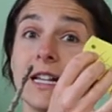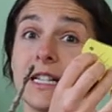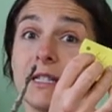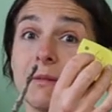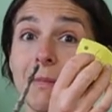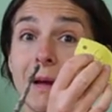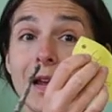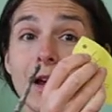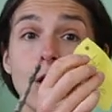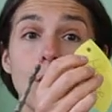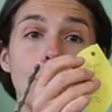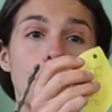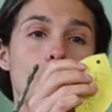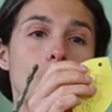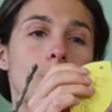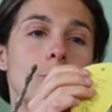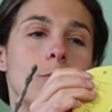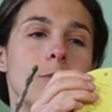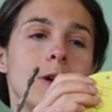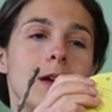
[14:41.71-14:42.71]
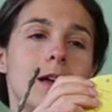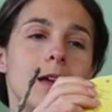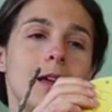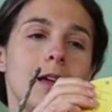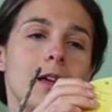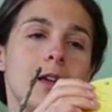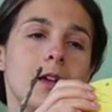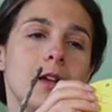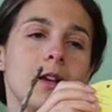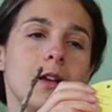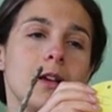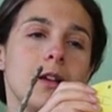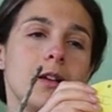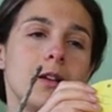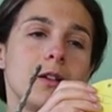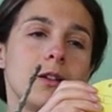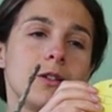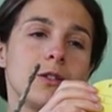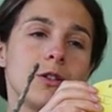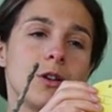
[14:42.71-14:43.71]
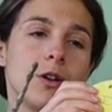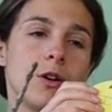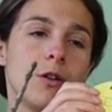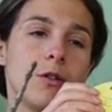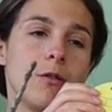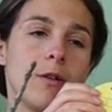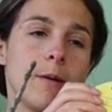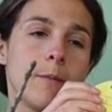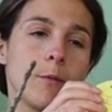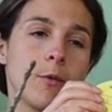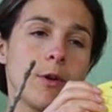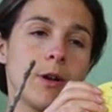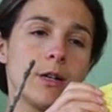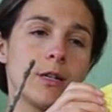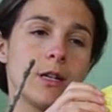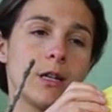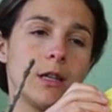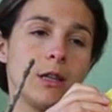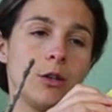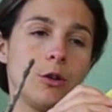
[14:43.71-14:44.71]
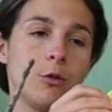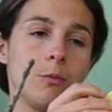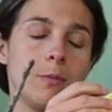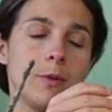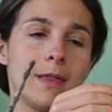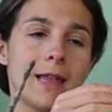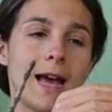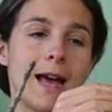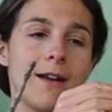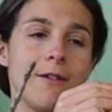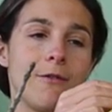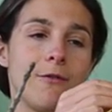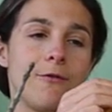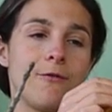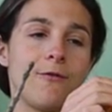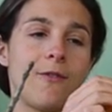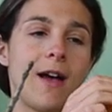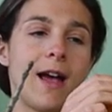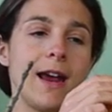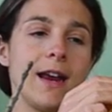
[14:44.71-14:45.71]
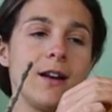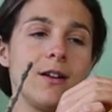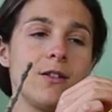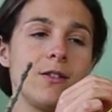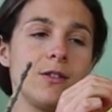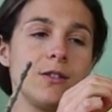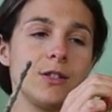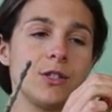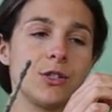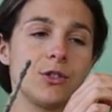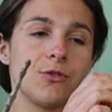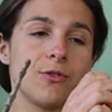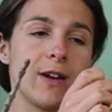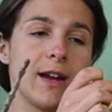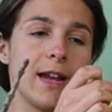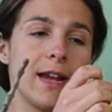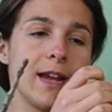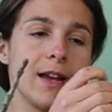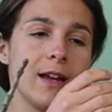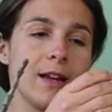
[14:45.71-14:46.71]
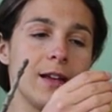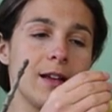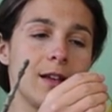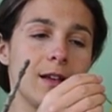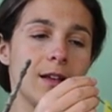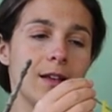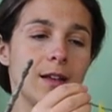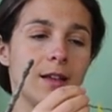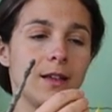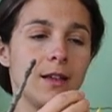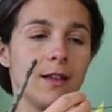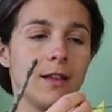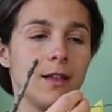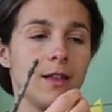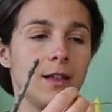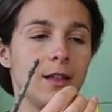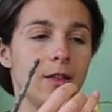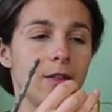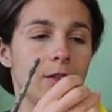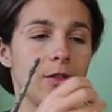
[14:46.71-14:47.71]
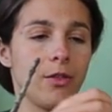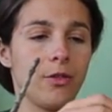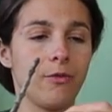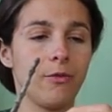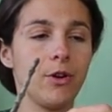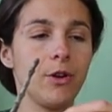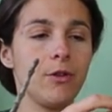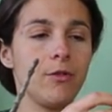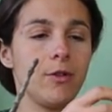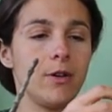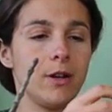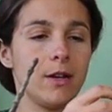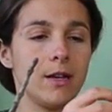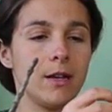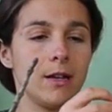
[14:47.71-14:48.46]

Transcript: is my home. So I'm going to loop that final string through,